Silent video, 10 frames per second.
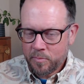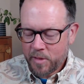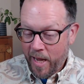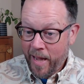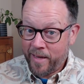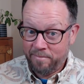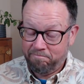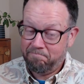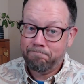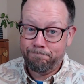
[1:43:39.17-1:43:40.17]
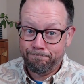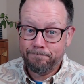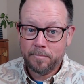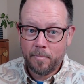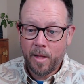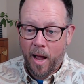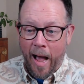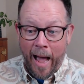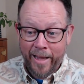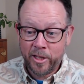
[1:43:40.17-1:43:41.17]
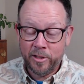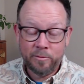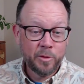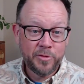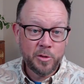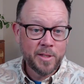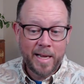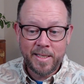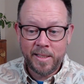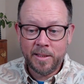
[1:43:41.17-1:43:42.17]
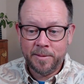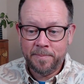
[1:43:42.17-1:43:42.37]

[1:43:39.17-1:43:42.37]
And I couldn't refuse that deal